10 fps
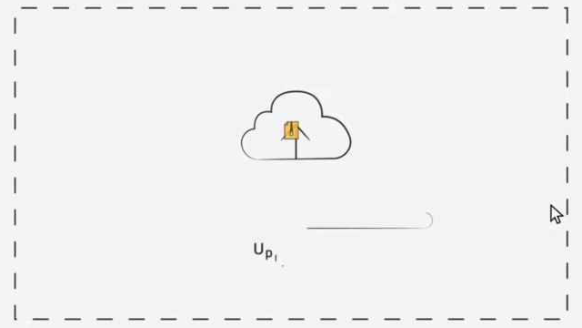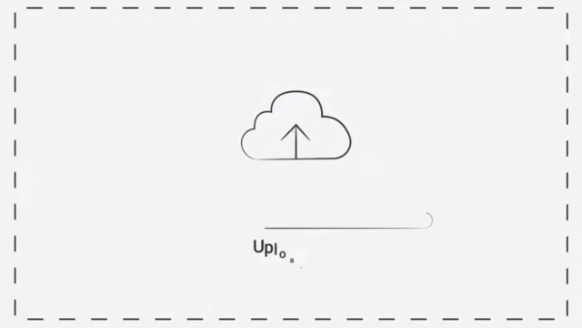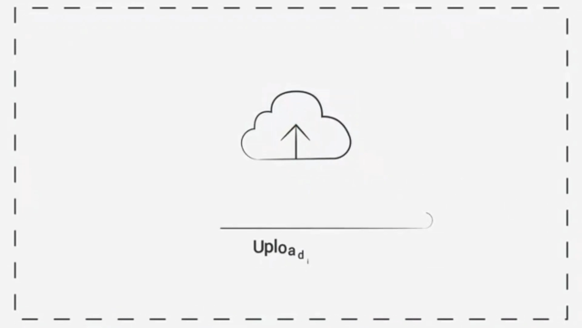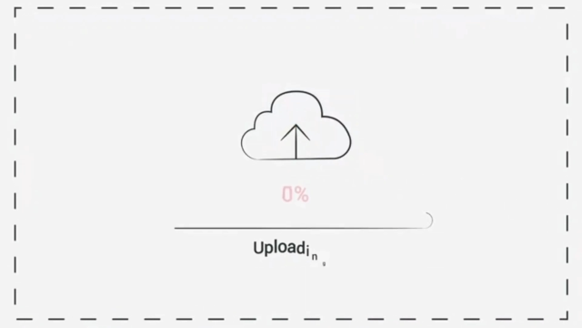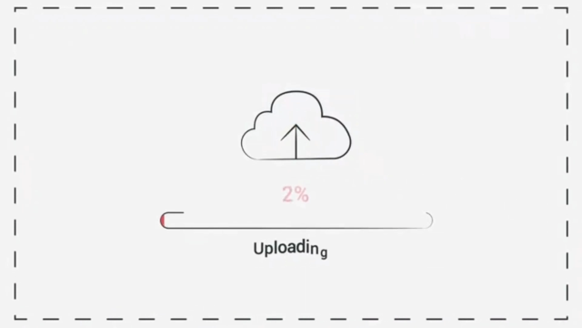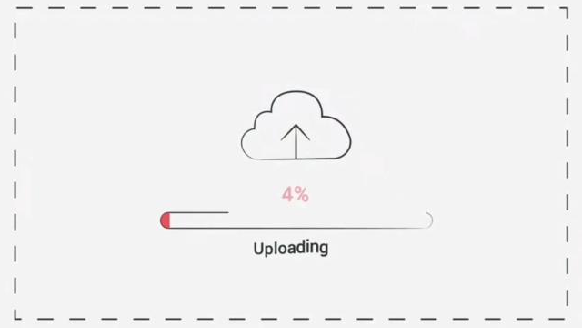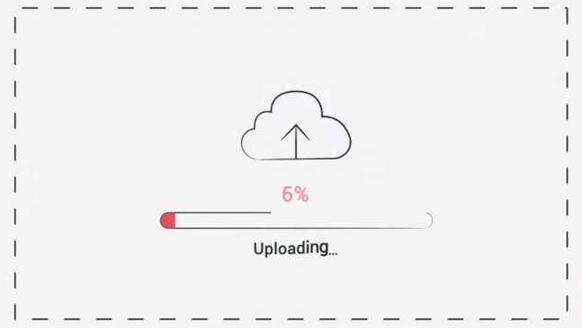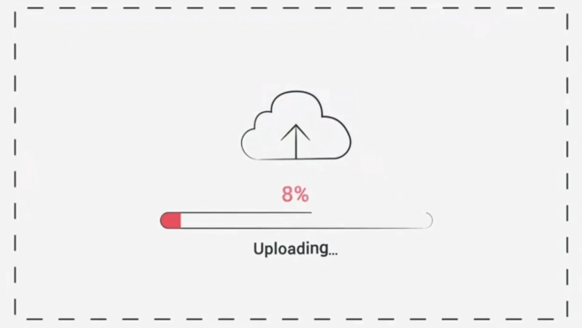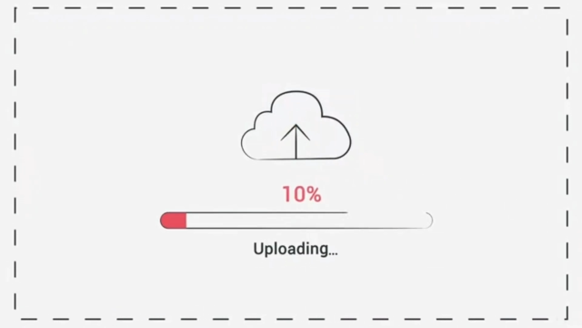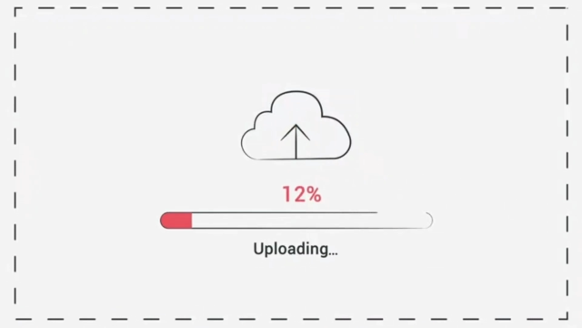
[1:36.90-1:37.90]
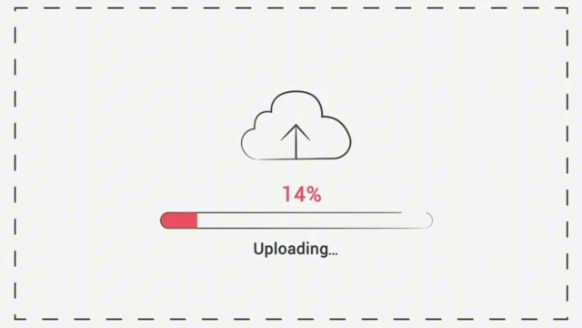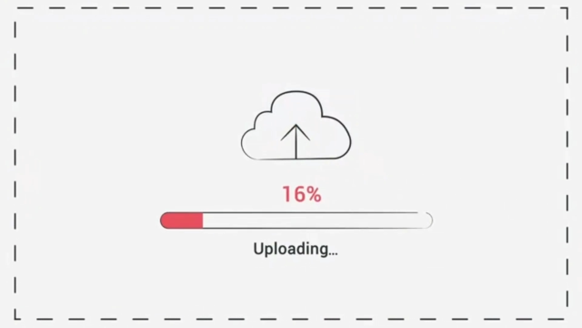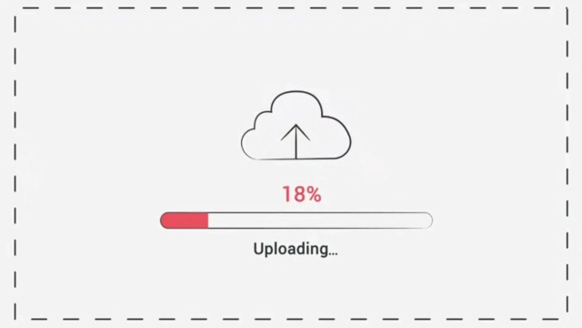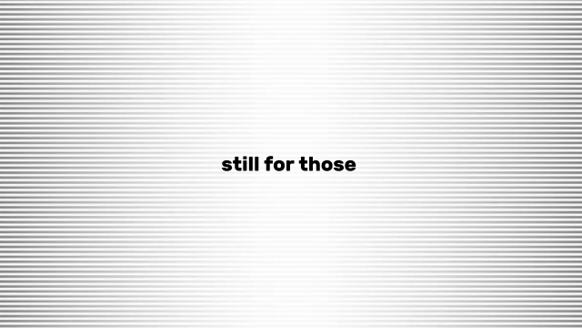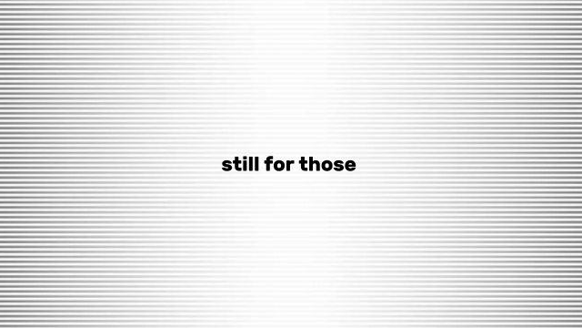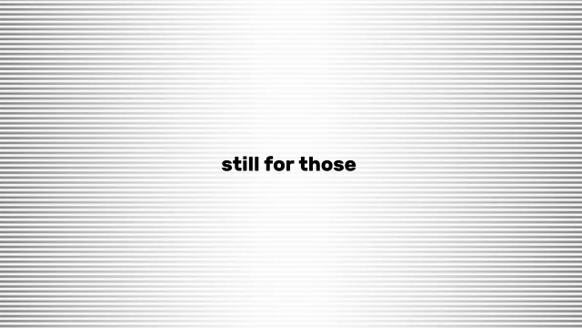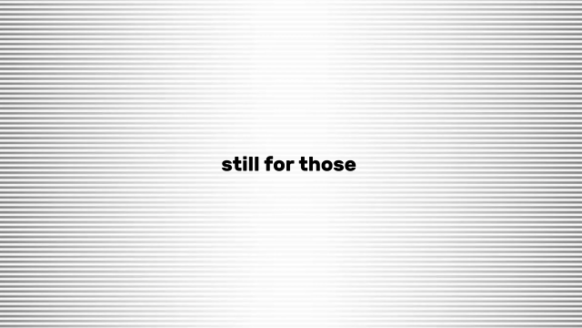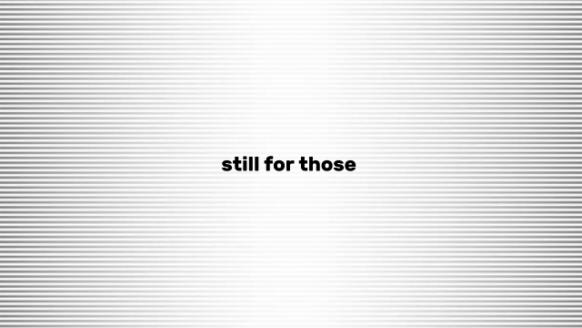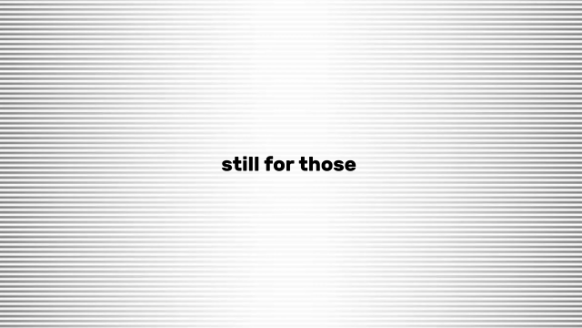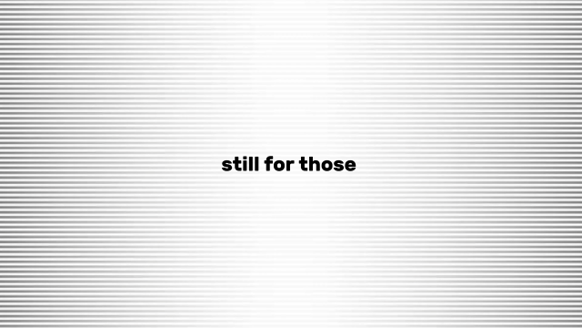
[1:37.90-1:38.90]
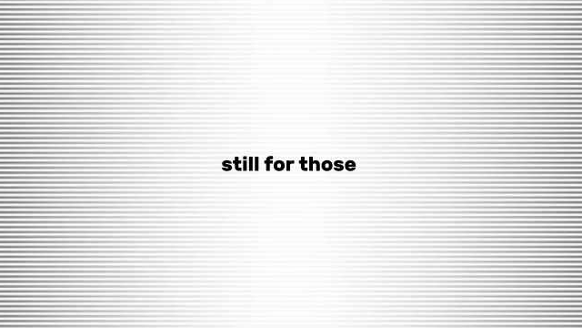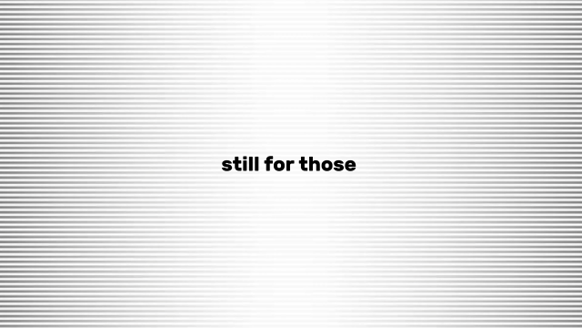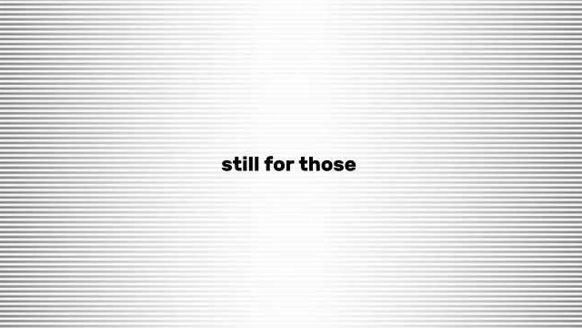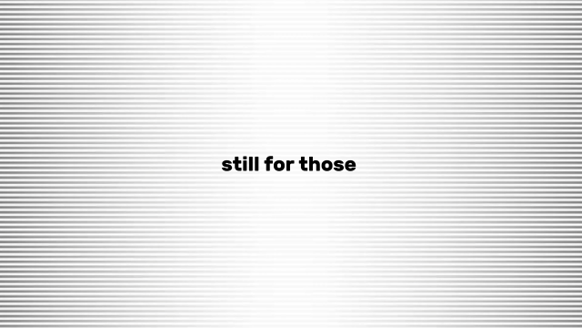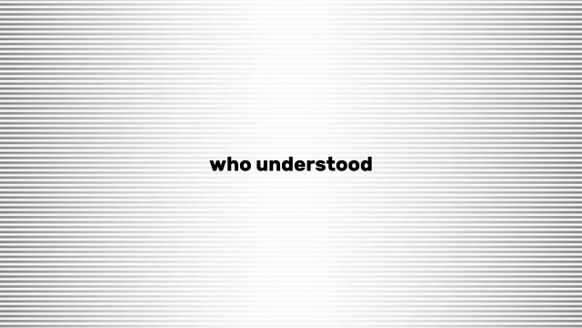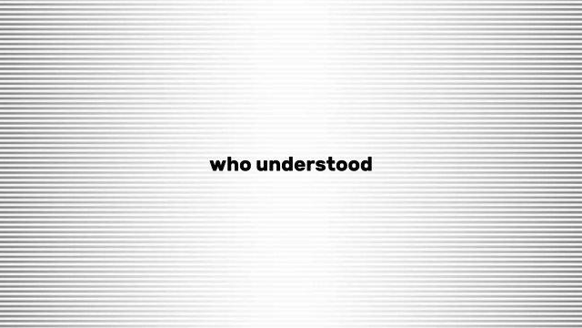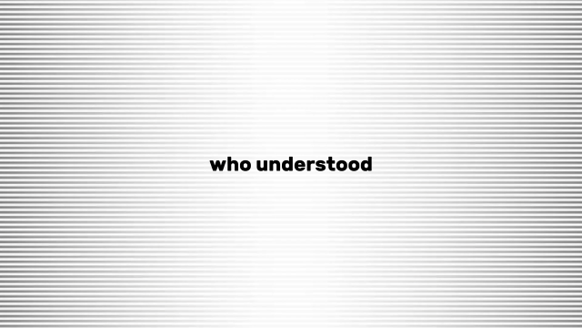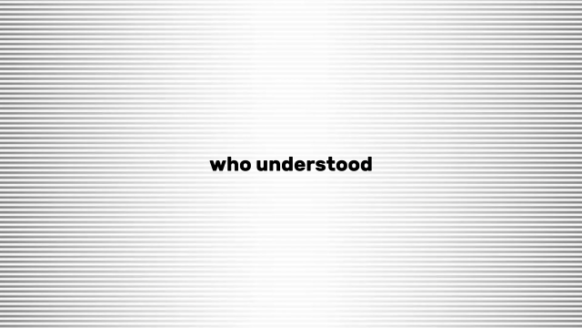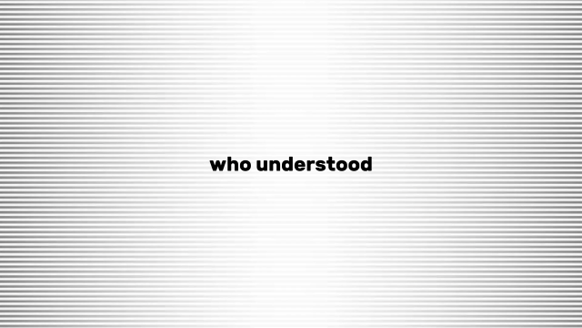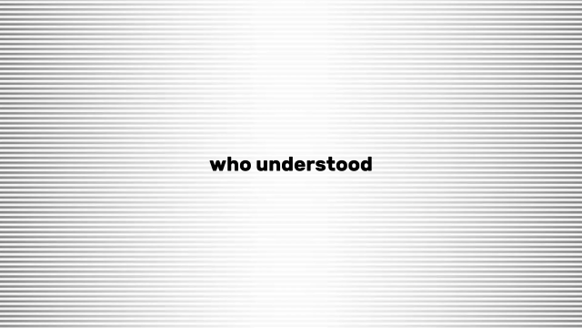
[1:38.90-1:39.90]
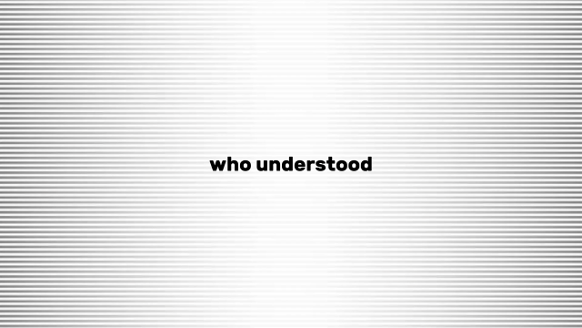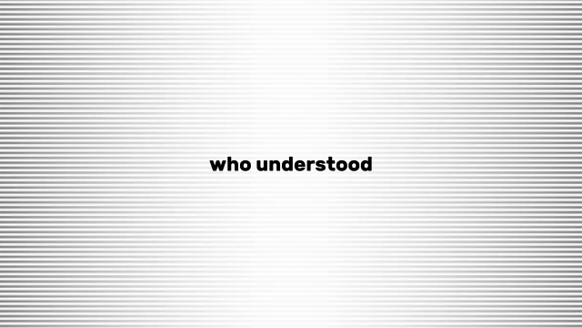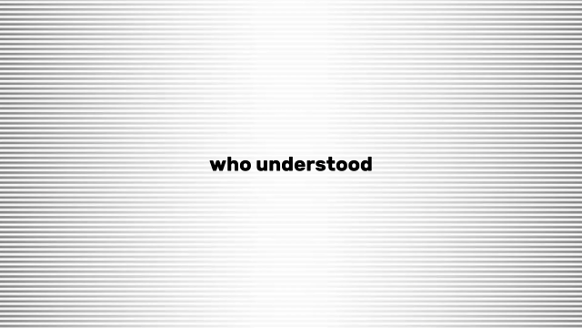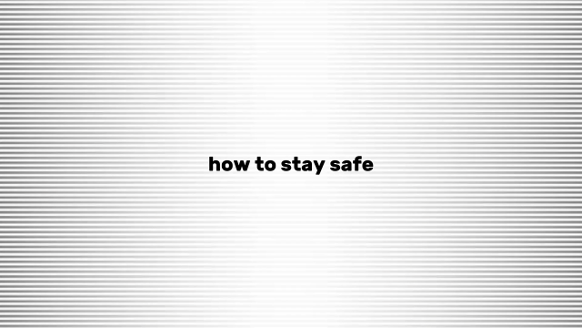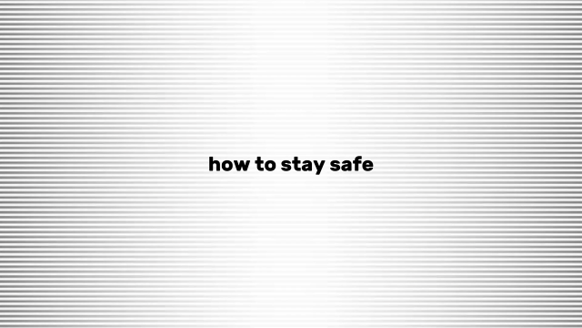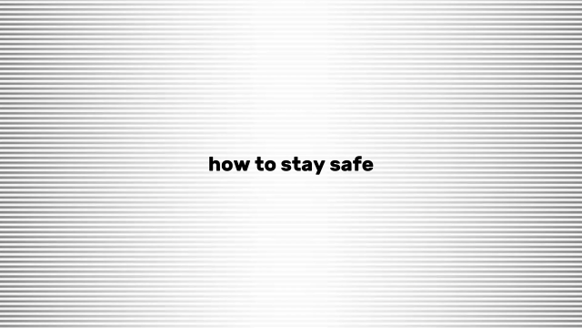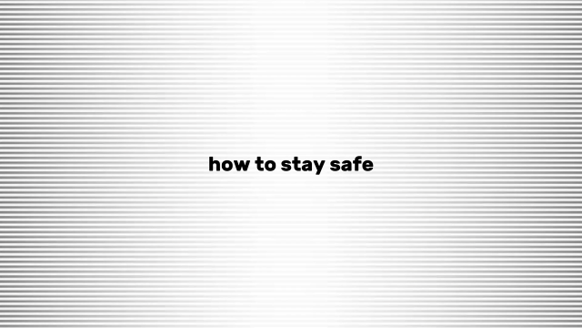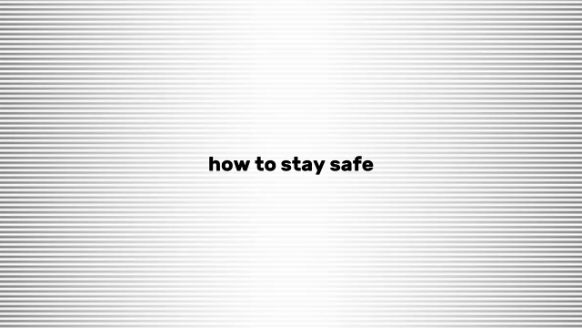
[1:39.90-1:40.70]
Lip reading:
No face is visible, so there are no lips to read.